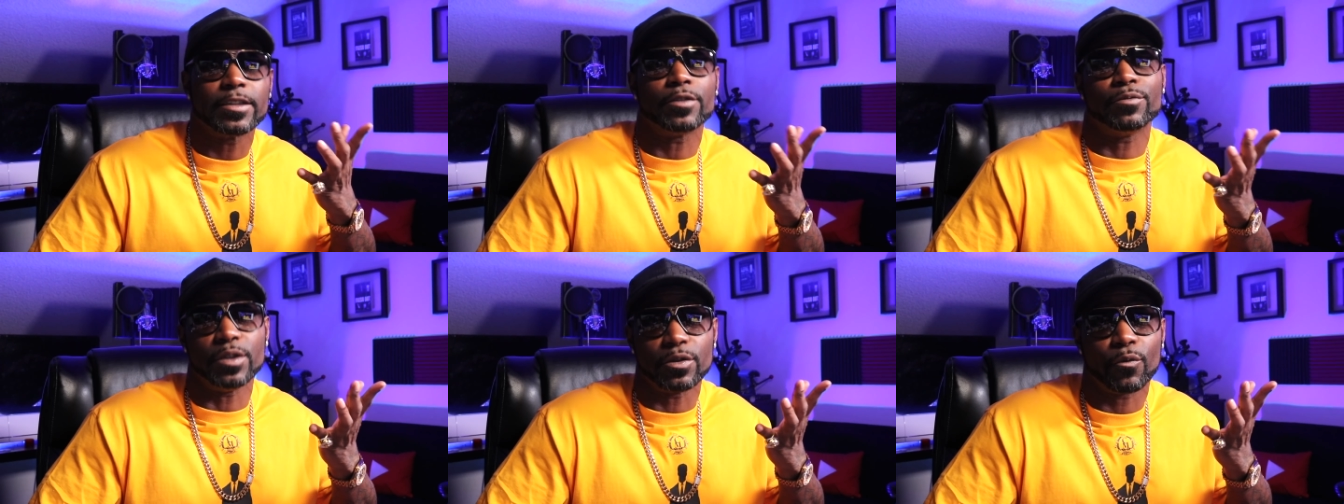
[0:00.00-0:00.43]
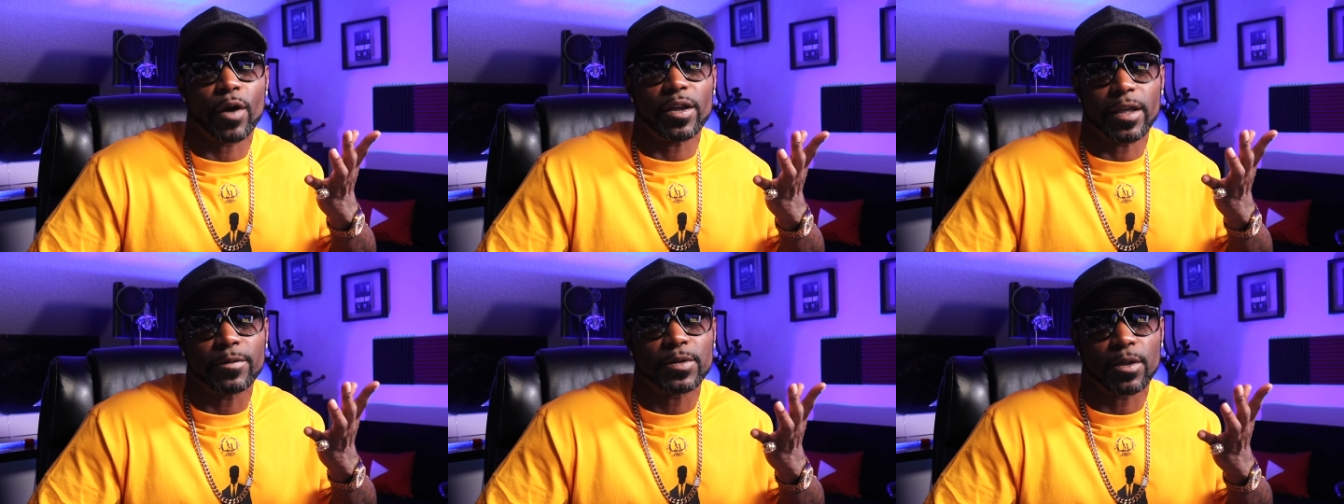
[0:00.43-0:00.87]
reason why you
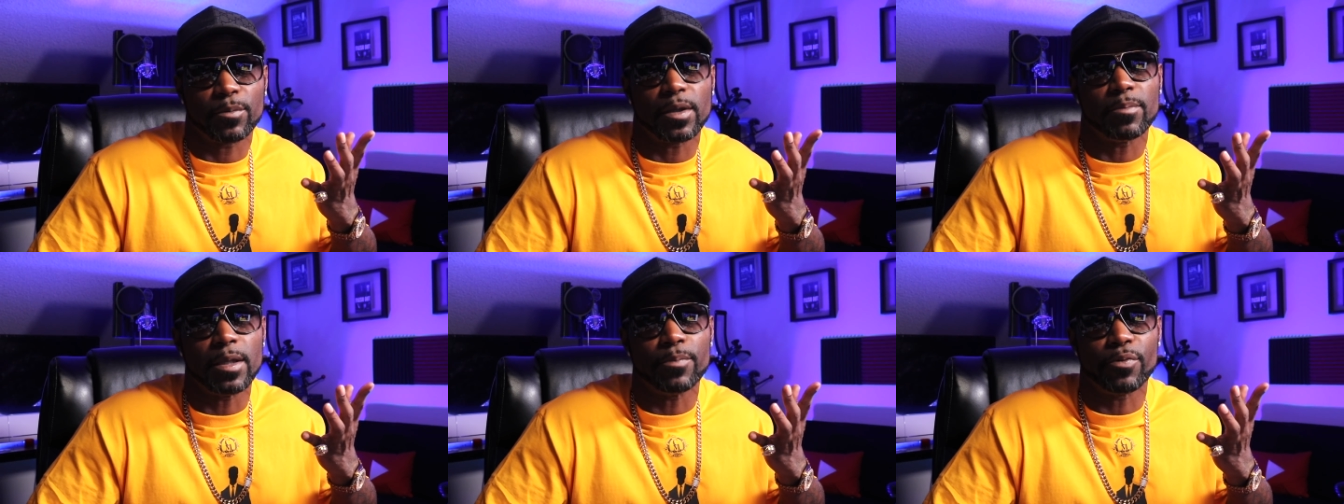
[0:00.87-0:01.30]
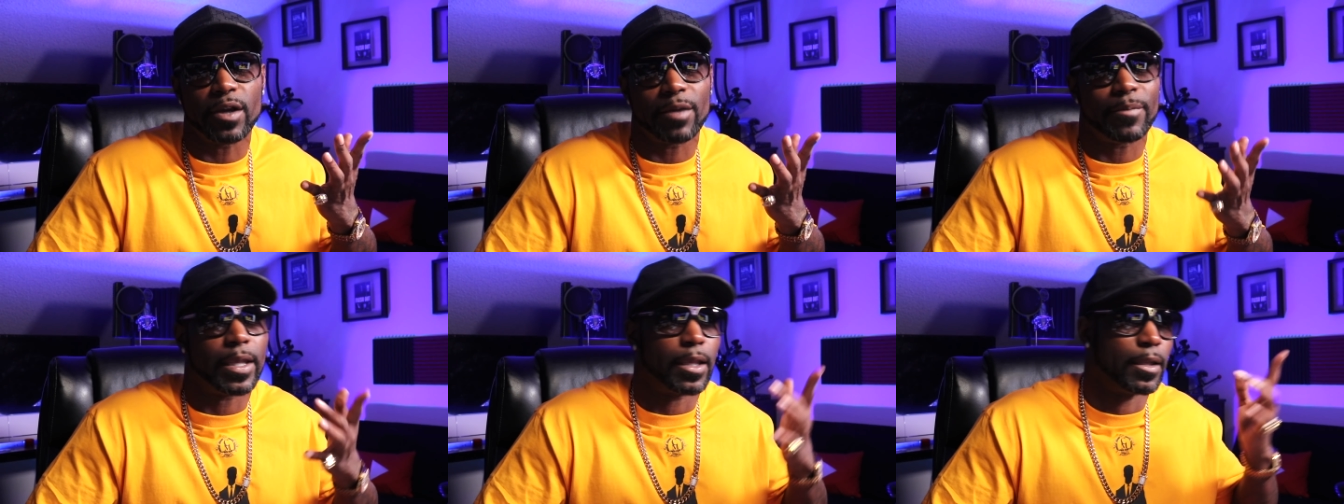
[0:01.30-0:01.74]
have so many people here
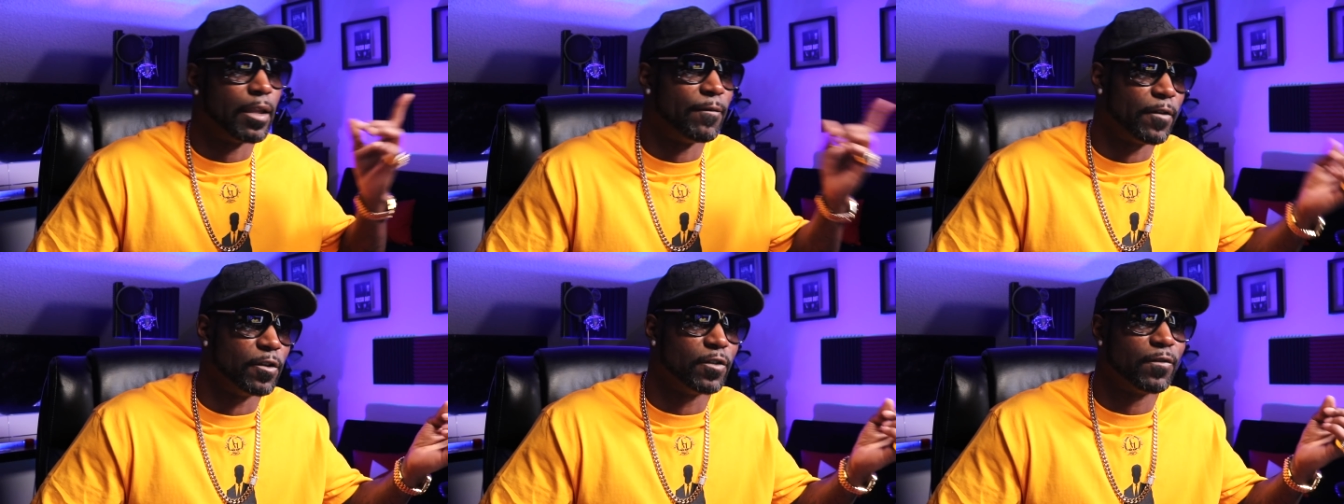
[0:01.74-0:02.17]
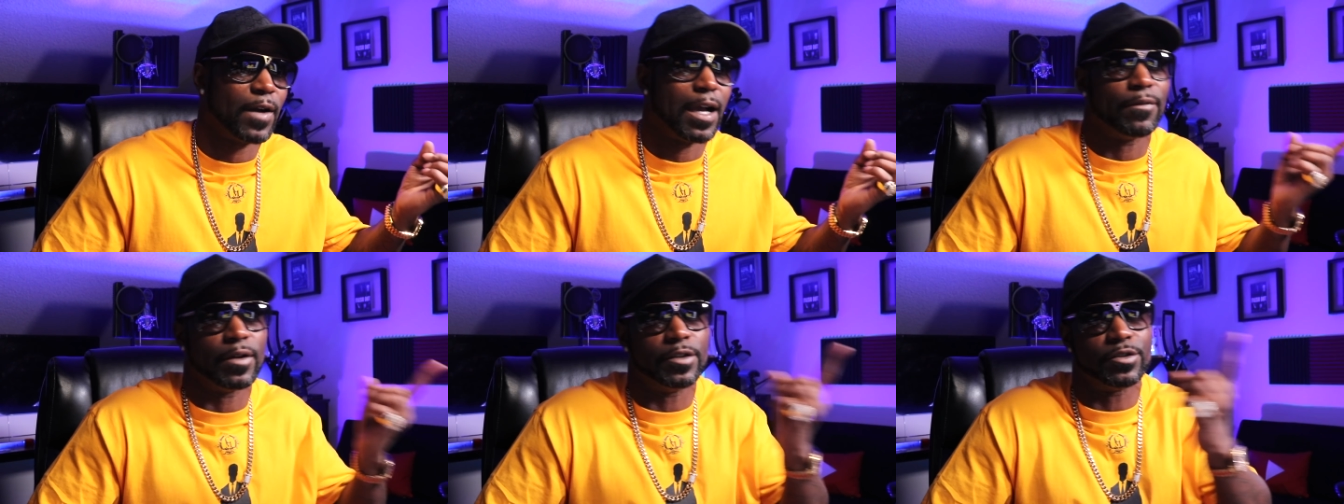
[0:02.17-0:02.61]
making their first
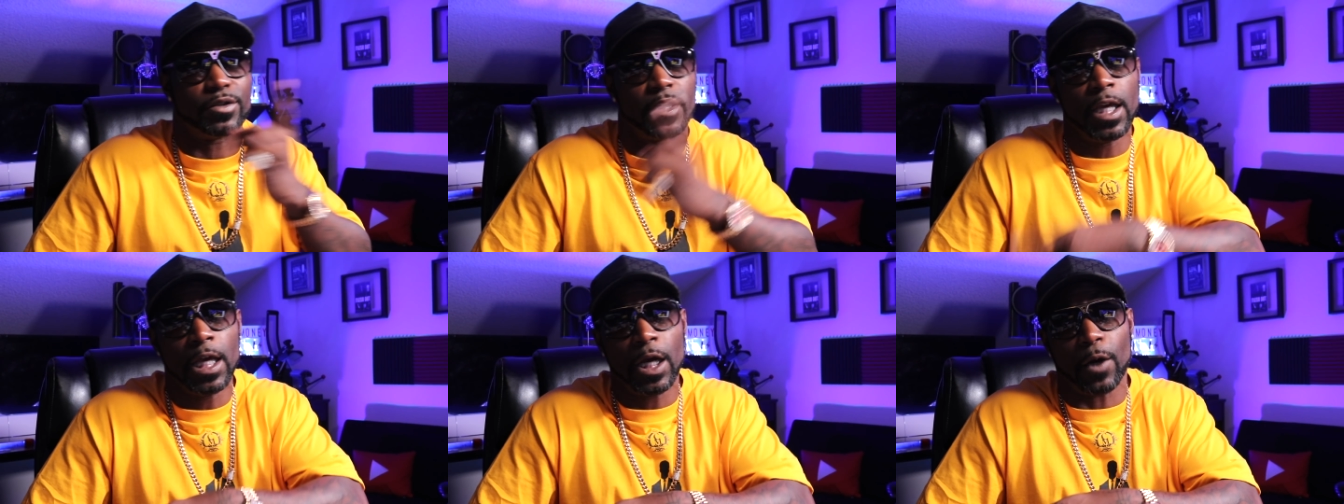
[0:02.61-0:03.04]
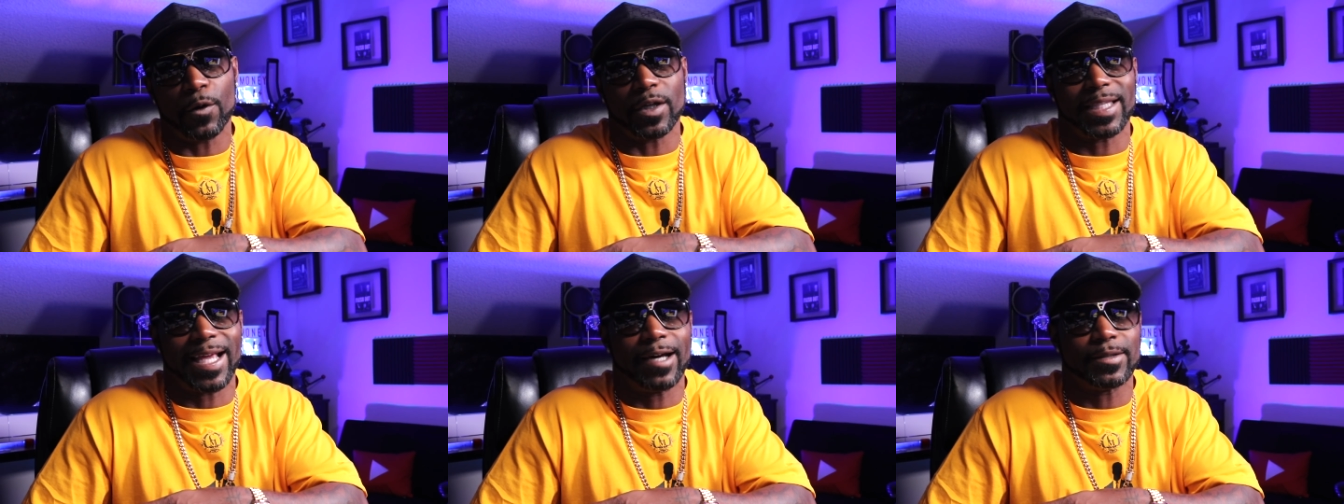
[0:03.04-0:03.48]
$500 or
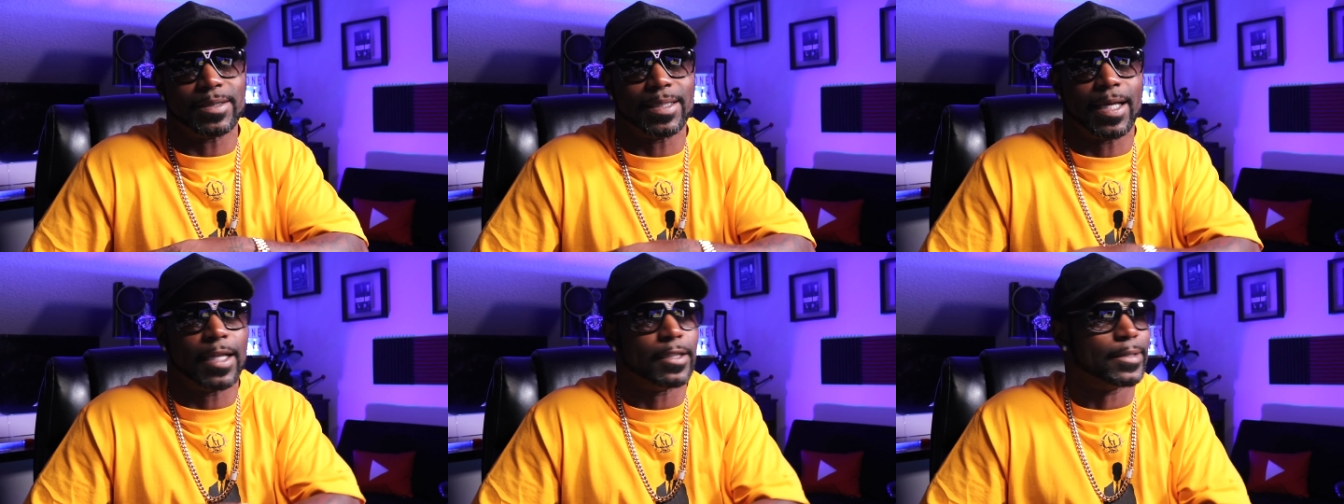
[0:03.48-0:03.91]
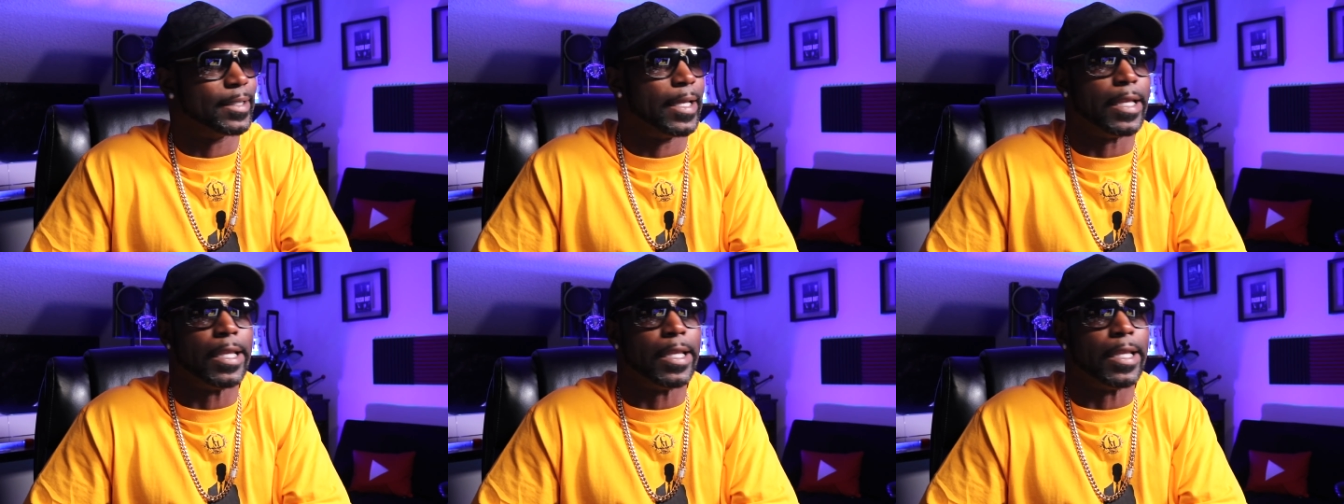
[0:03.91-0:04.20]
$1,000. They ain't